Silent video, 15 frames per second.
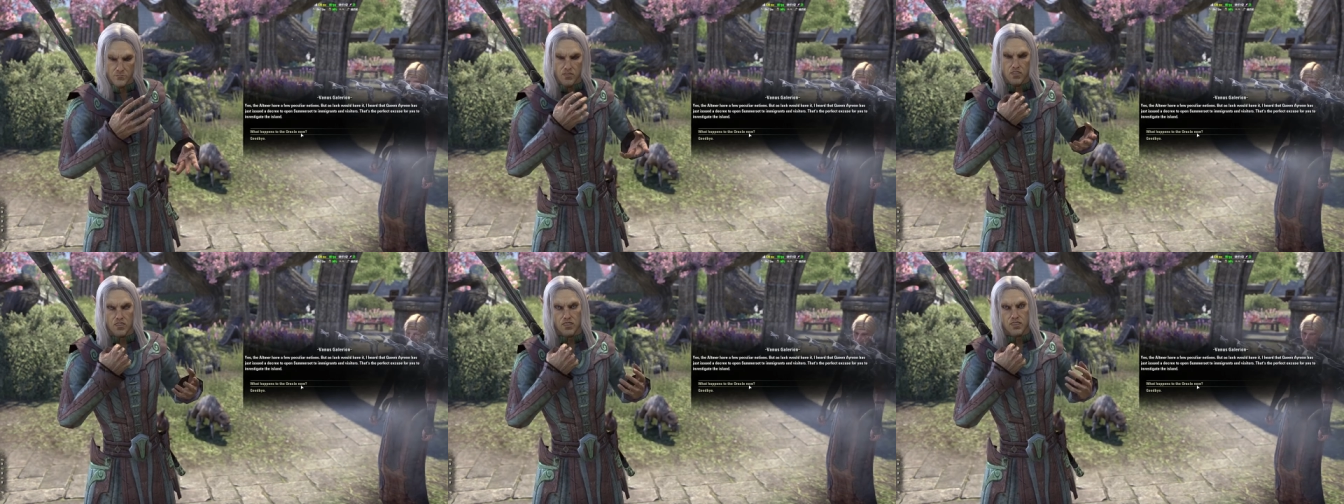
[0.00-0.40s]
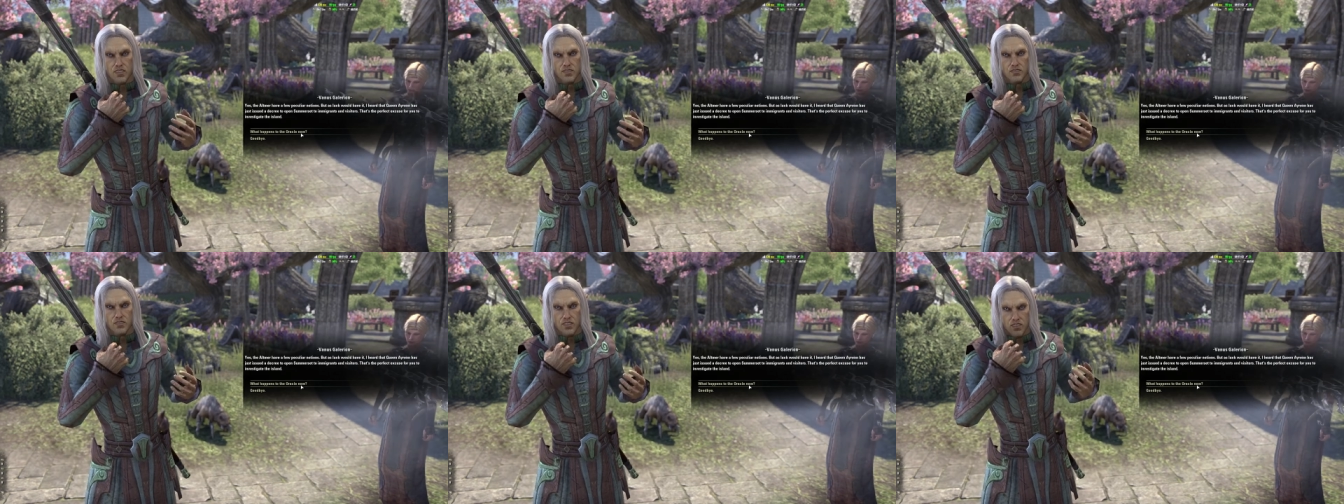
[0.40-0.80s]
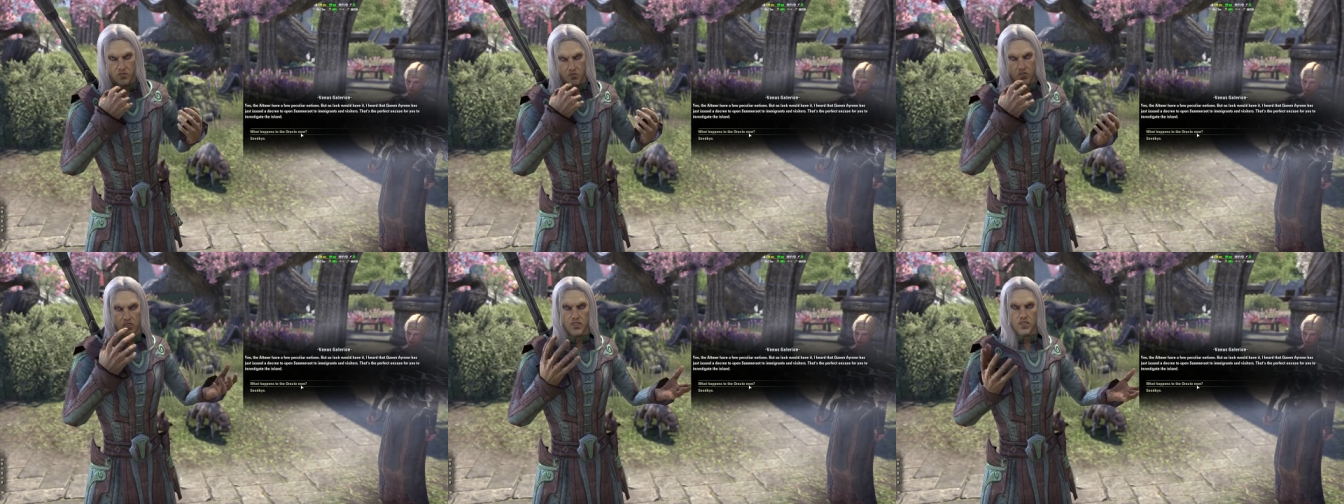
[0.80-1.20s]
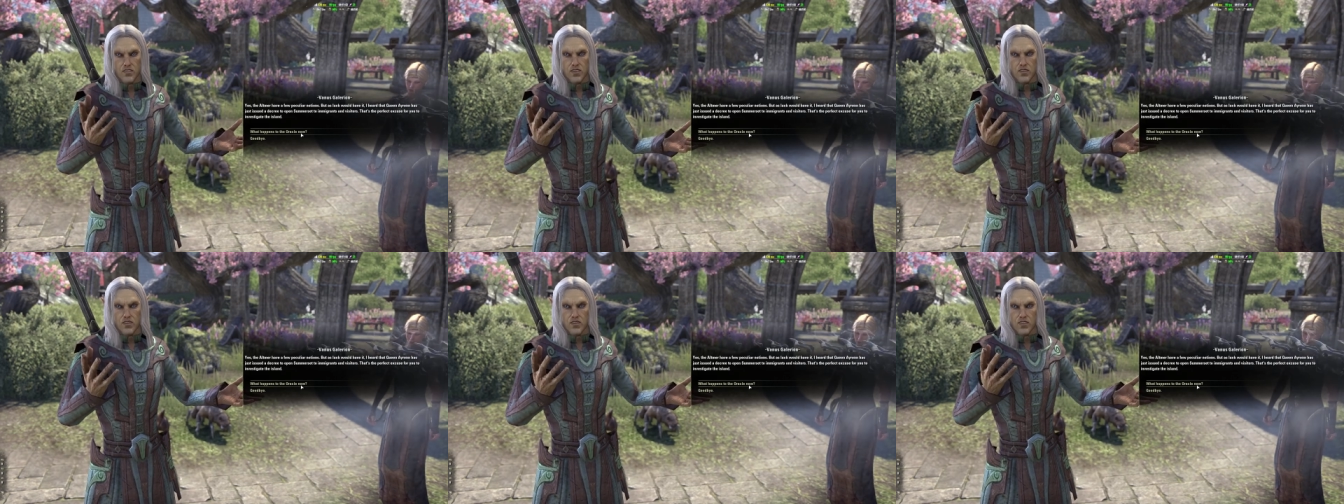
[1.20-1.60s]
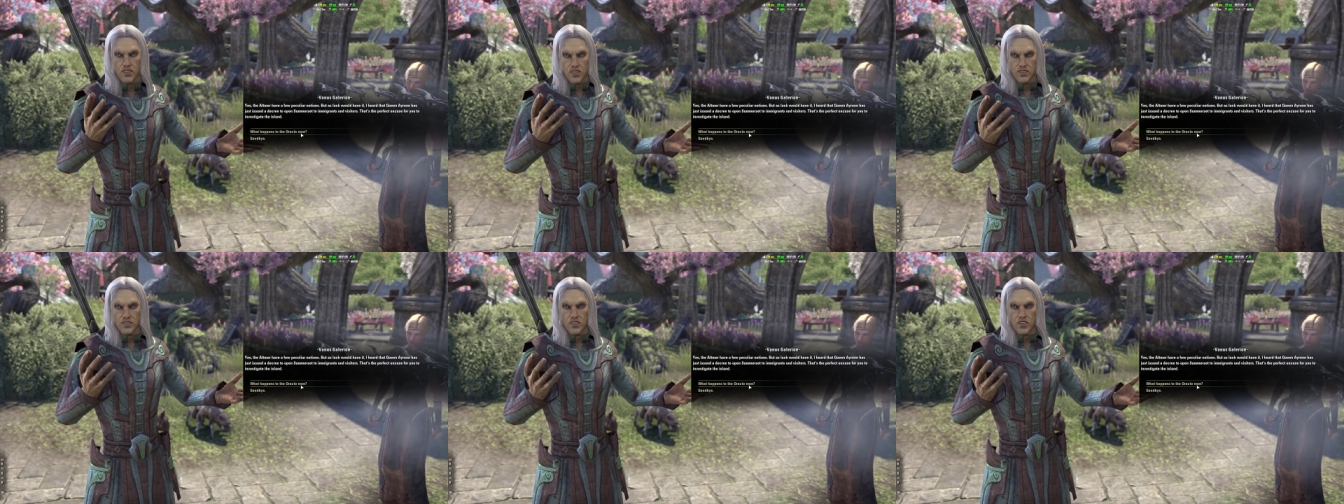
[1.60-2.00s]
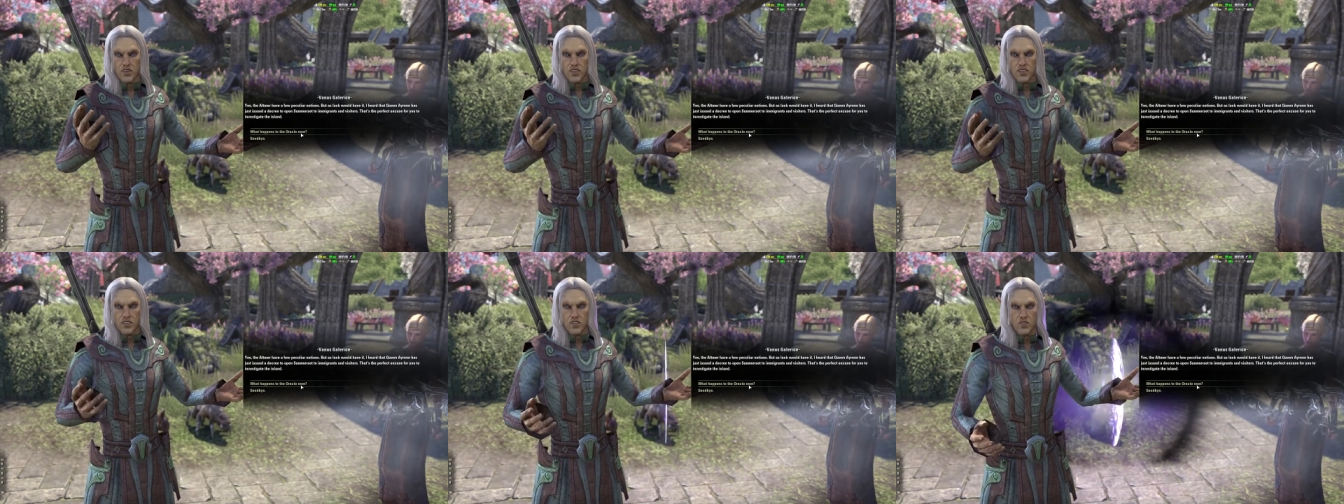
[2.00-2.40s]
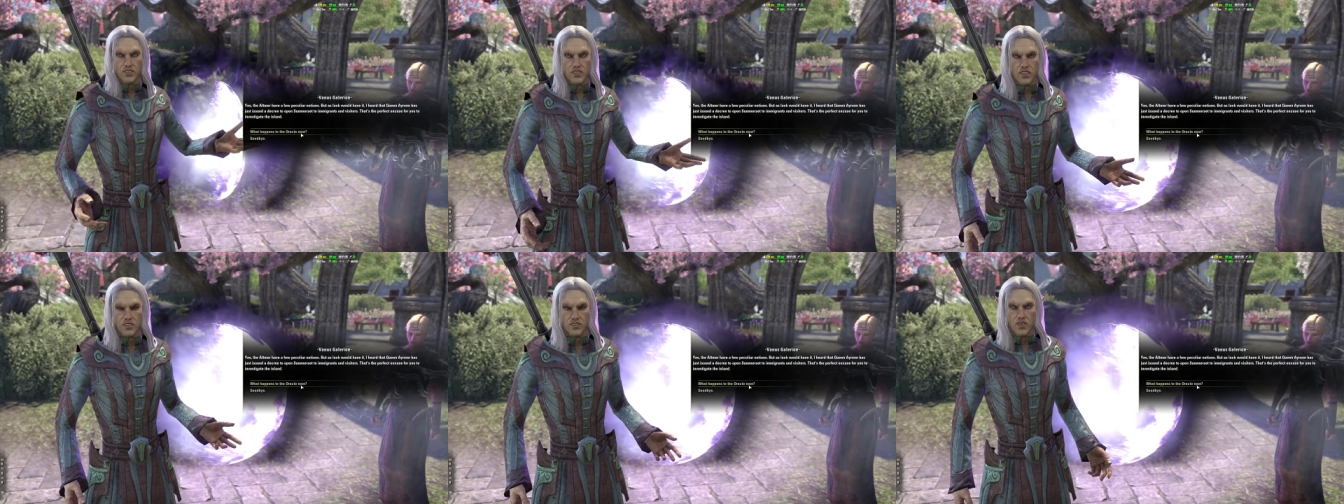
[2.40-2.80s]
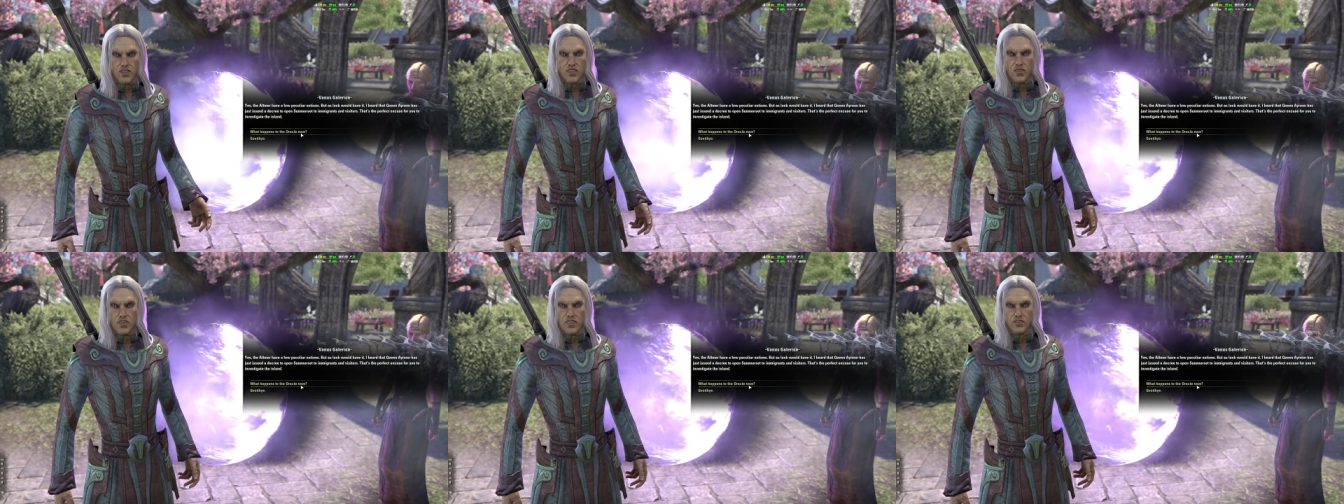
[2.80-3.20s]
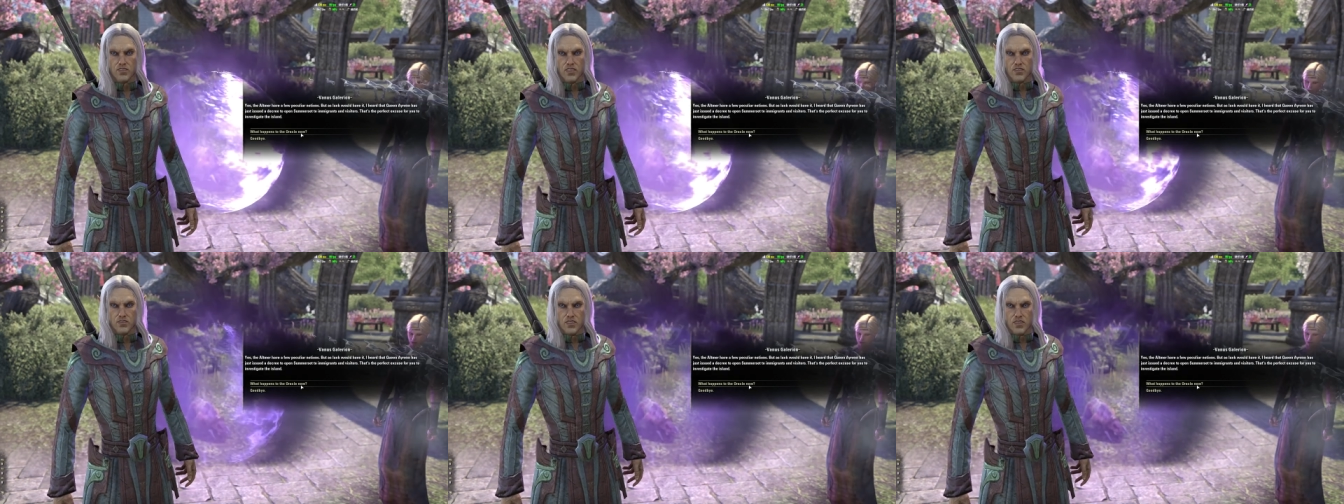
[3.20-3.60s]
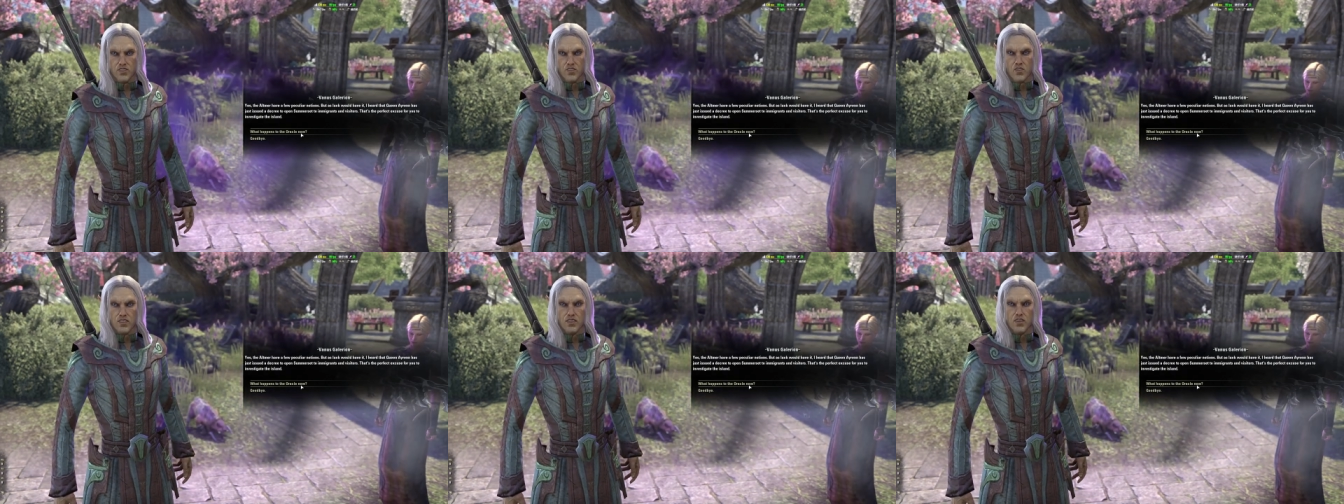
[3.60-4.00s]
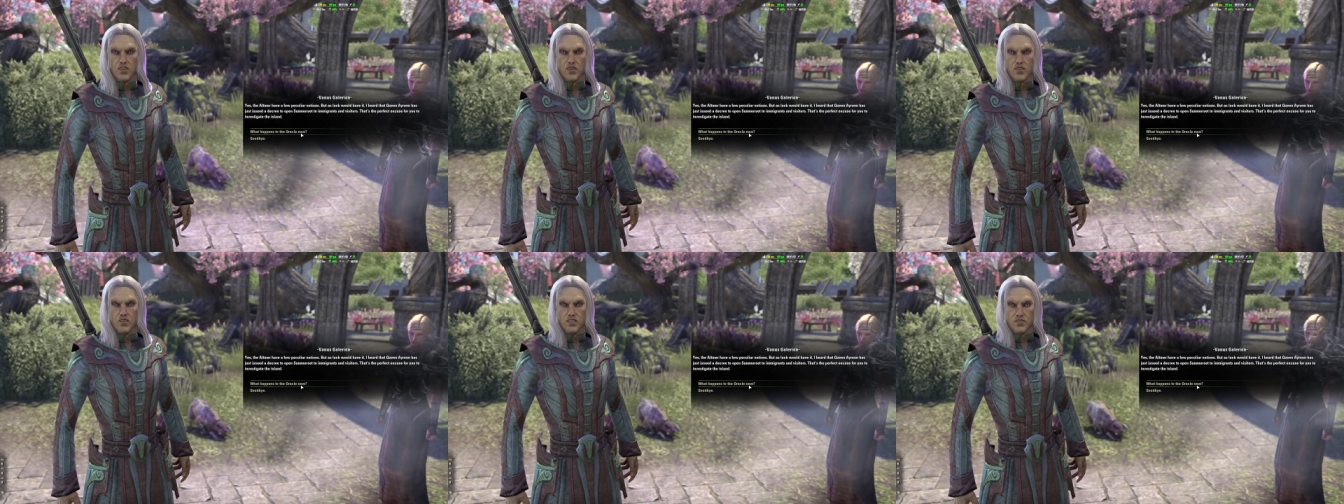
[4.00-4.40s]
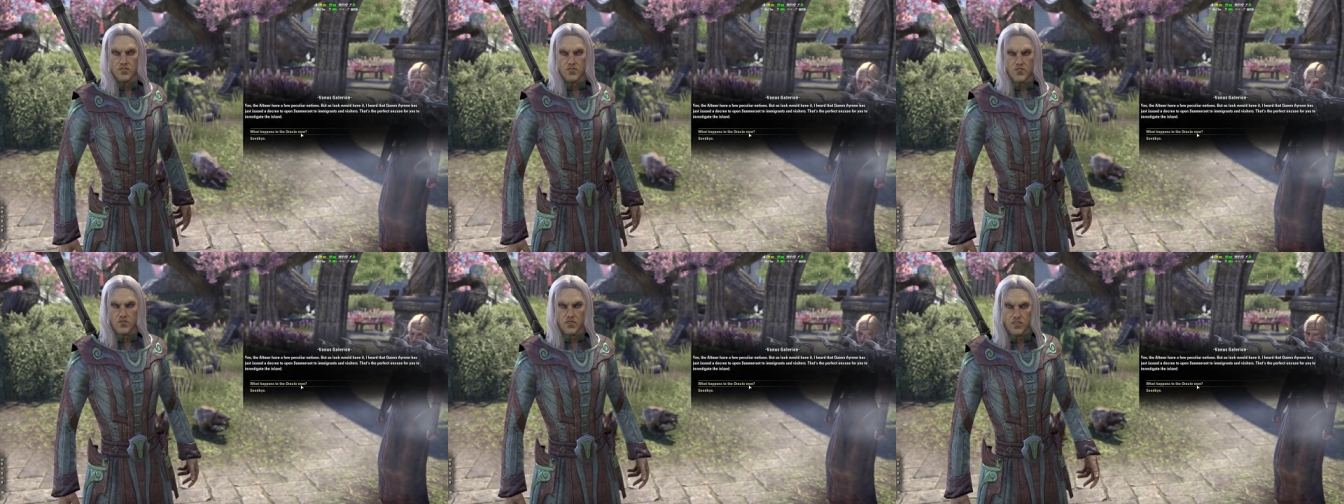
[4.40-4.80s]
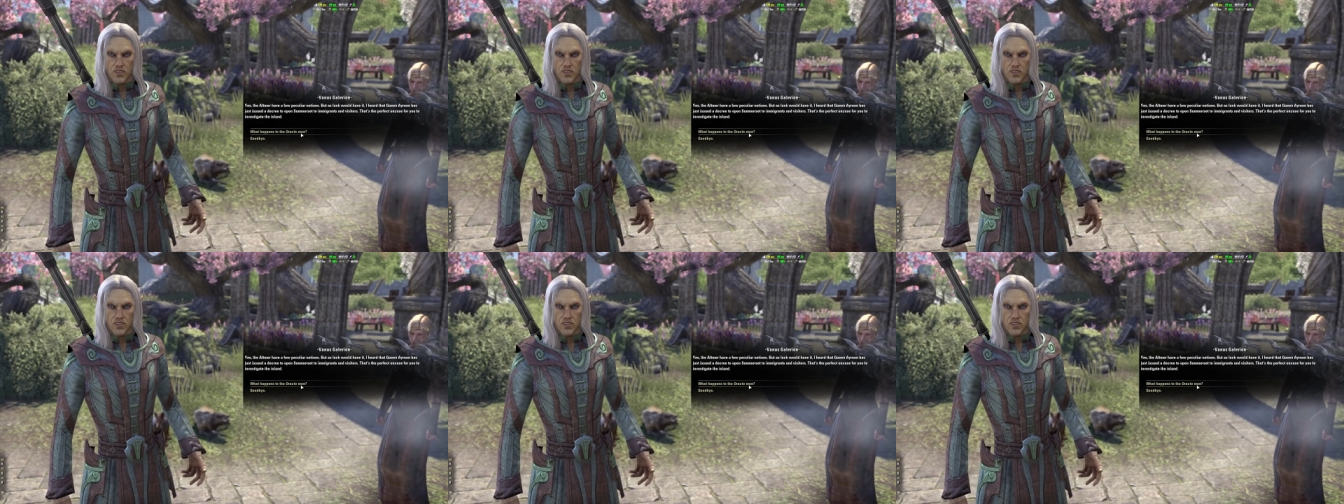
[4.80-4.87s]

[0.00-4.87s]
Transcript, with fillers: but as luck would have it, I heard that Queen Ayrenn has just issued a decree